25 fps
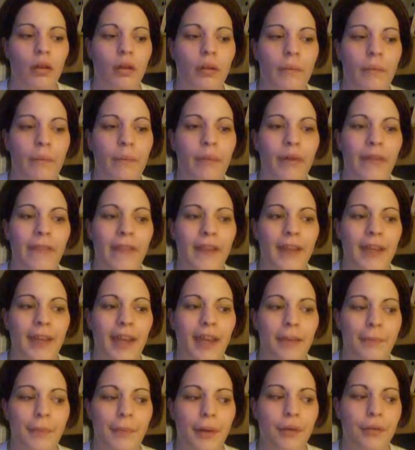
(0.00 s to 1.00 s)
But they
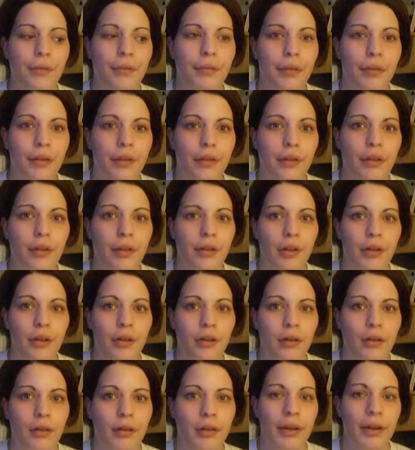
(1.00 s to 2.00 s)
came out really good.
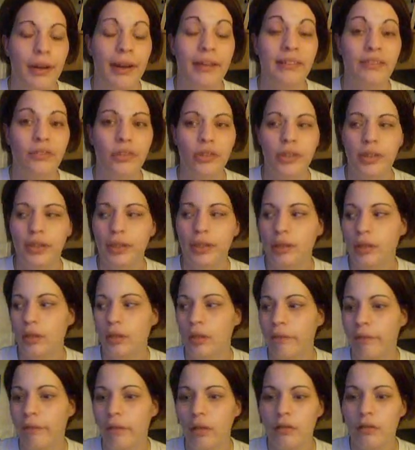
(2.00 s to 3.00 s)
And I've already eaten all
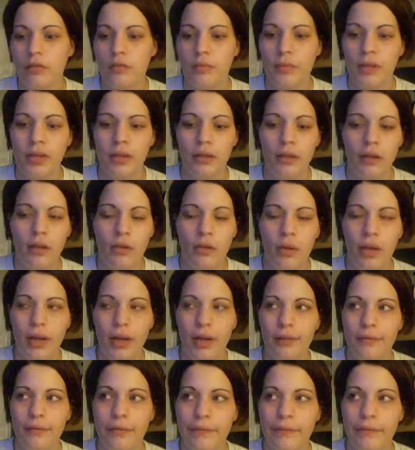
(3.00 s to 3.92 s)
those. Me and Noah have.